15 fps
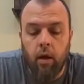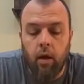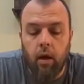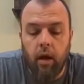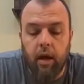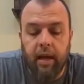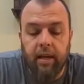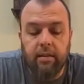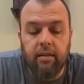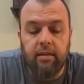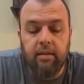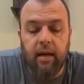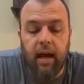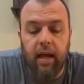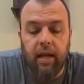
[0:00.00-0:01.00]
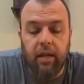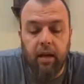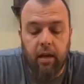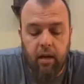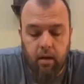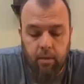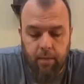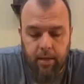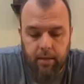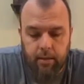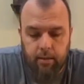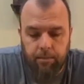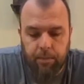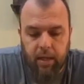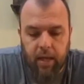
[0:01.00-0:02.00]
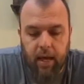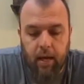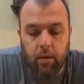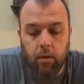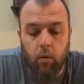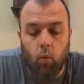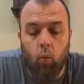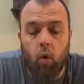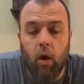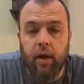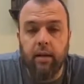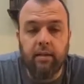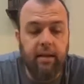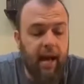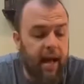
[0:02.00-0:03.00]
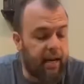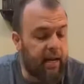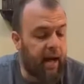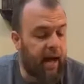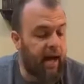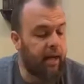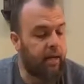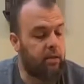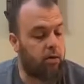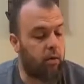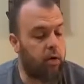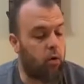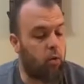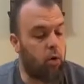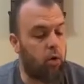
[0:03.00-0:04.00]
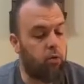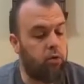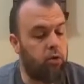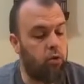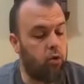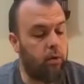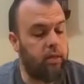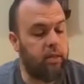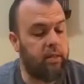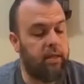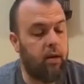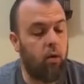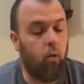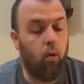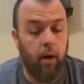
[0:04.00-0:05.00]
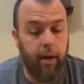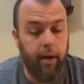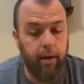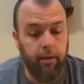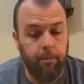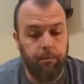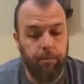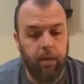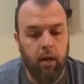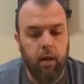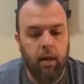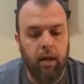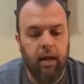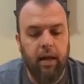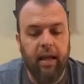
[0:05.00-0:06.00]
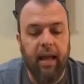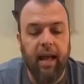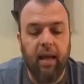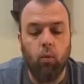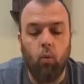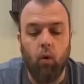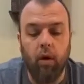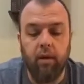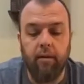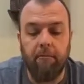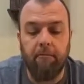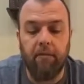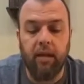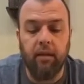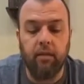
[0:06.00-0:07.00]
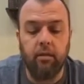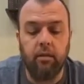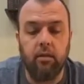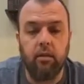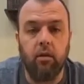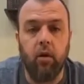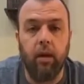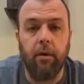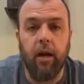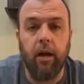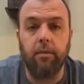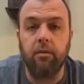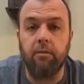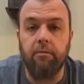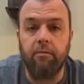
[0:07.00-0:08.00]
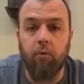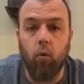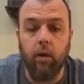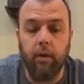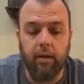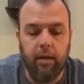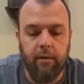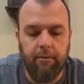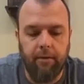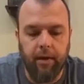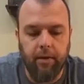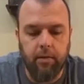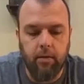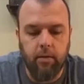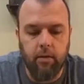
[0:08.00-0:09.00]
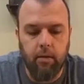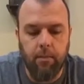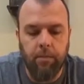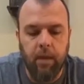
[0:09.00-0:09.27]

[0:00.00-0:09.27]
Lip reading: Against Takeda enemies, gain 1 attack die, so he'll roll 2 instead of 1. Gain 1 defense, so he becomes a 4 defense.